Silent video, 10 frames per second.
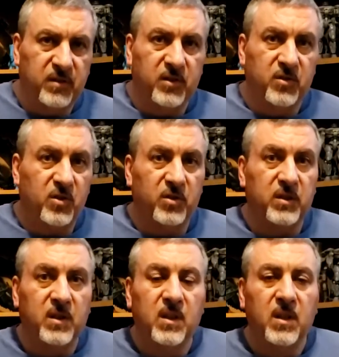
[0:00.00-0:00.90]
concerned,
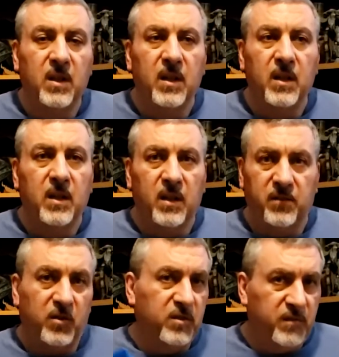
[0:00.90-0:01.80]
as
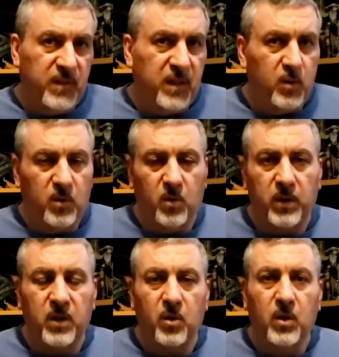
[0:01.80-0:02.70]
far as the video and
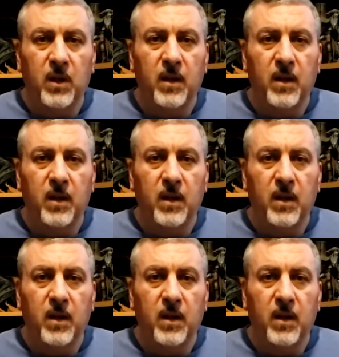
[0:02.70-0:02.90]
audio,